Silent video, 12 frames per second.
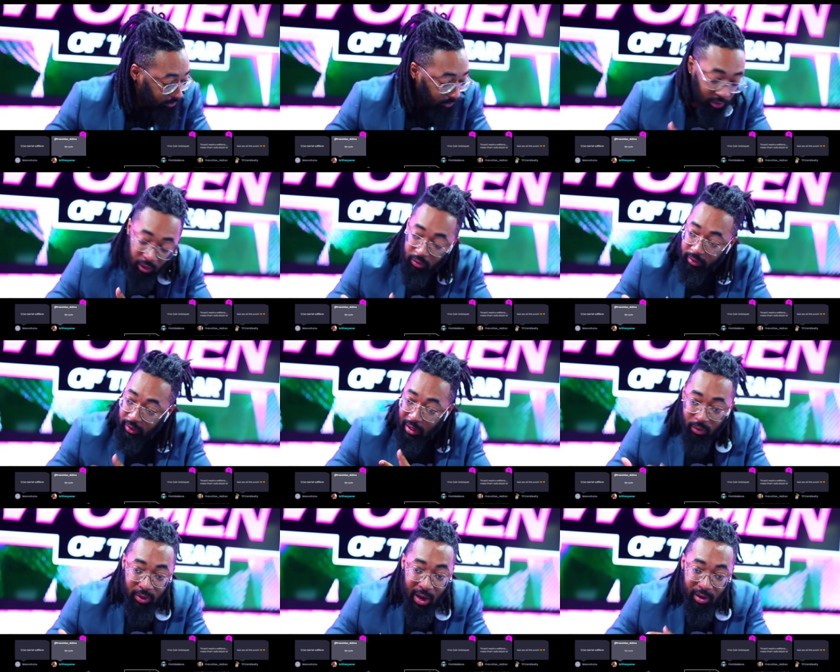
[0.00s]
COVID. I
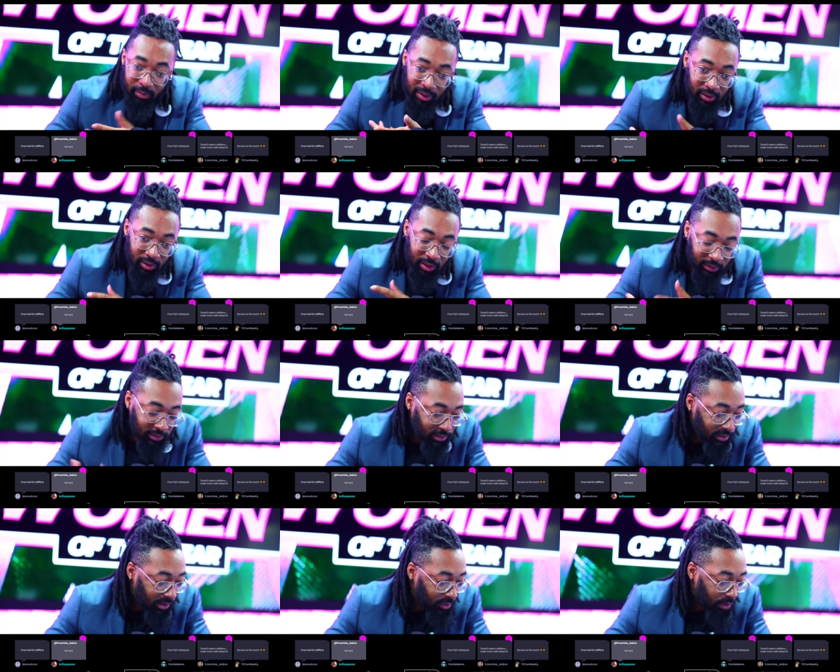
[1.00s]
don't got it, but you know, I just
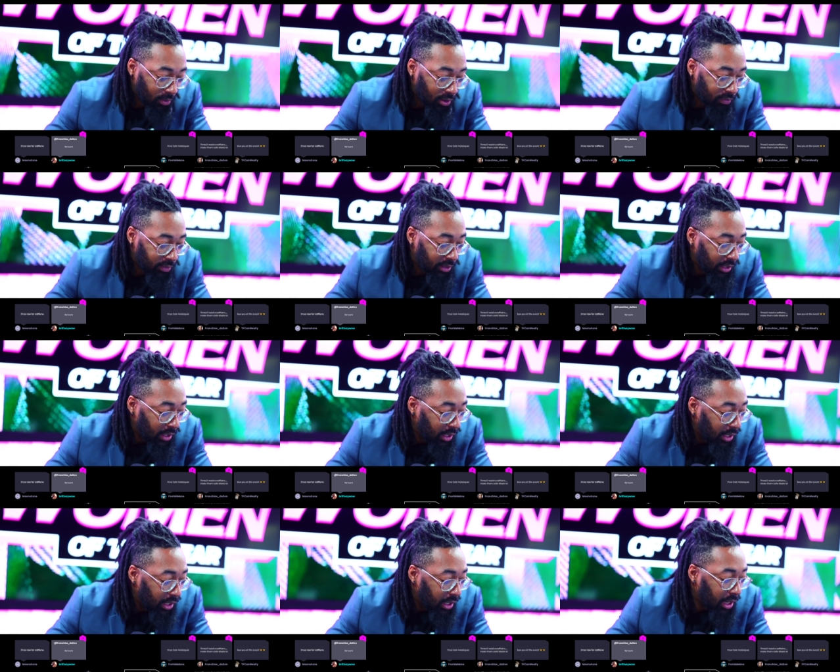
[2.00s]
that's why I'm coughing.
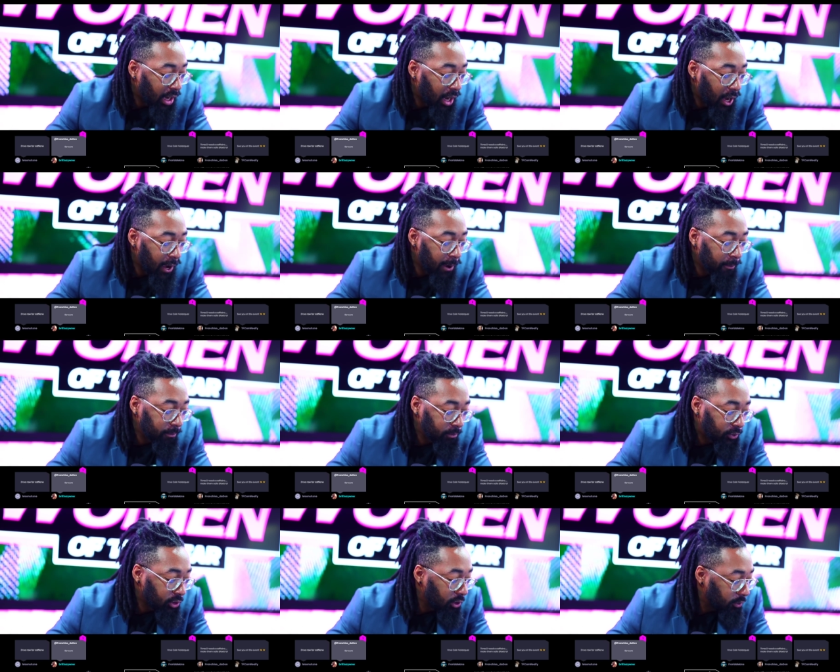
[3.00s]
Um,
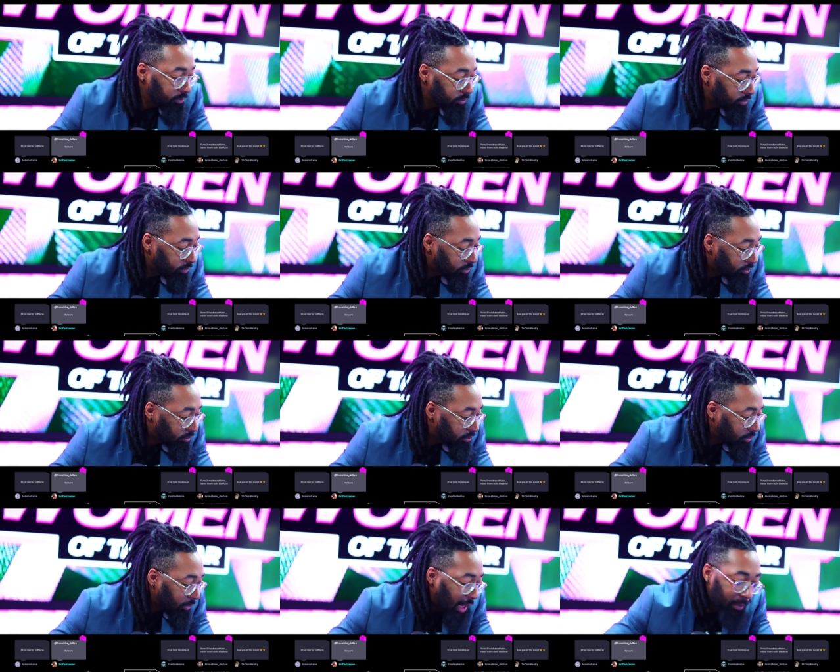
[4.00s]
salute.
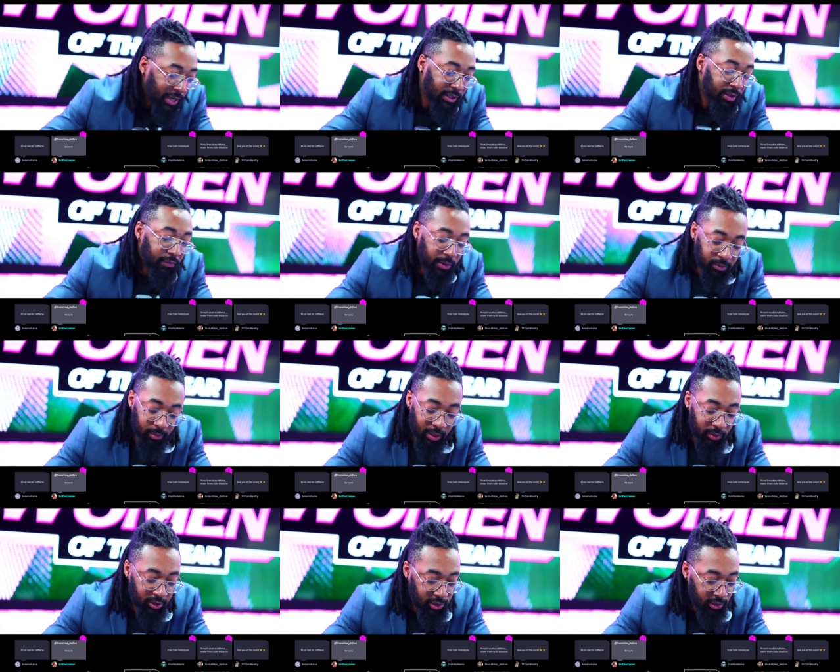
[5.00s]
I'll be at the event too, by the
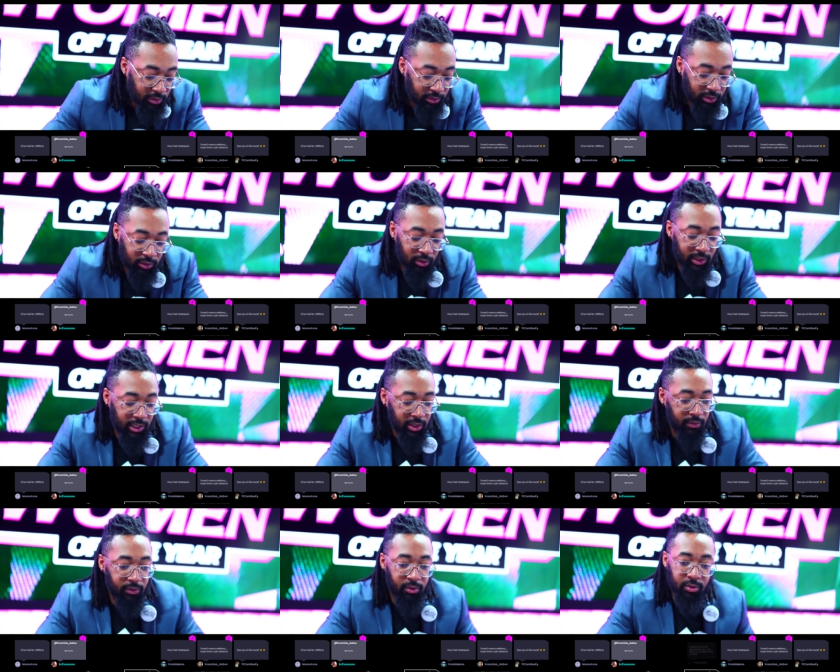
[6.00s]
way, too. No, don't get that
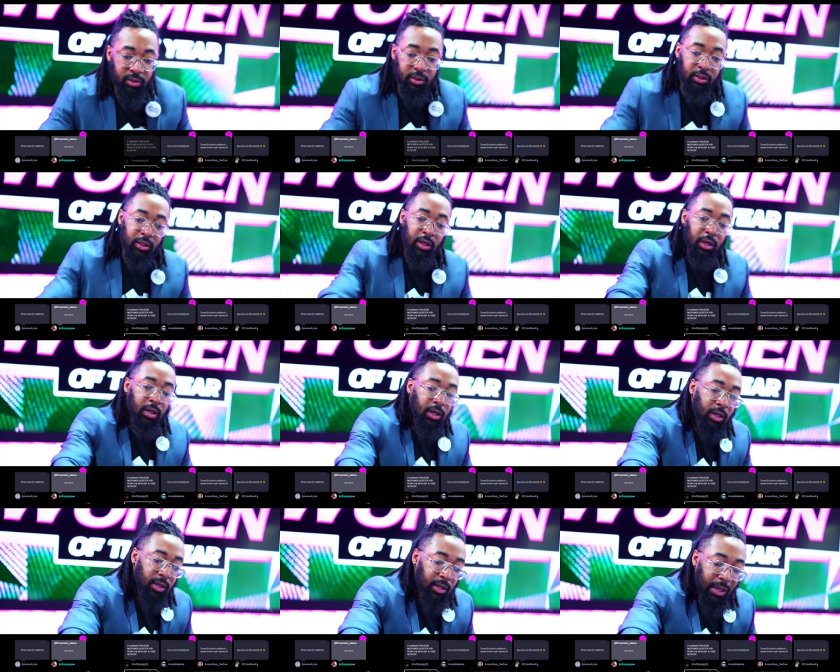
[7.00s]
confused.
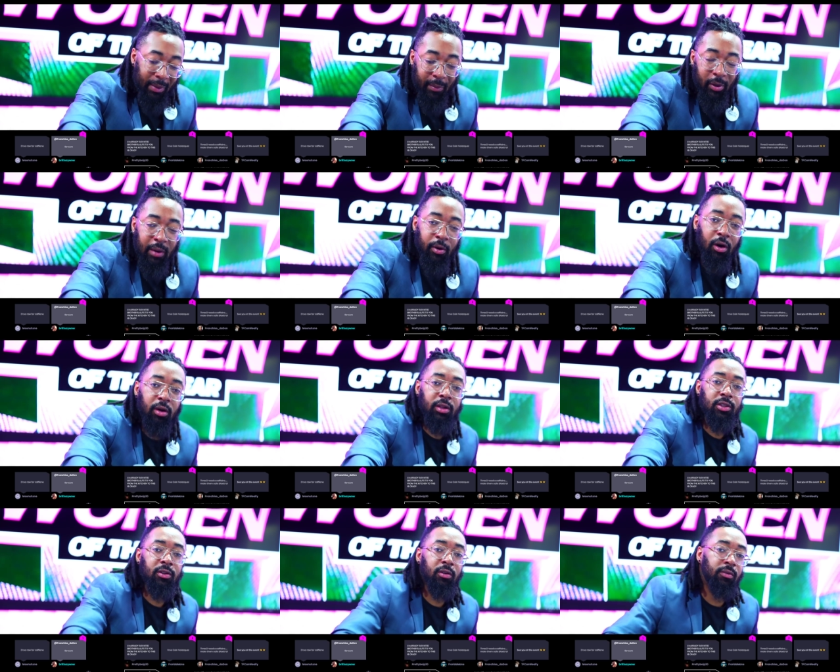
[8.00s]
I might pull up early
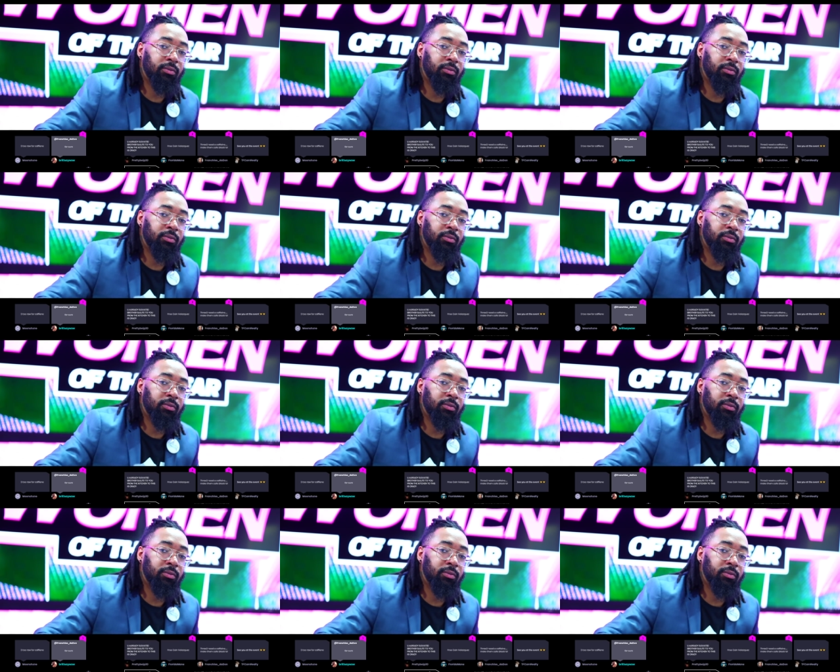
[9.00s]
too.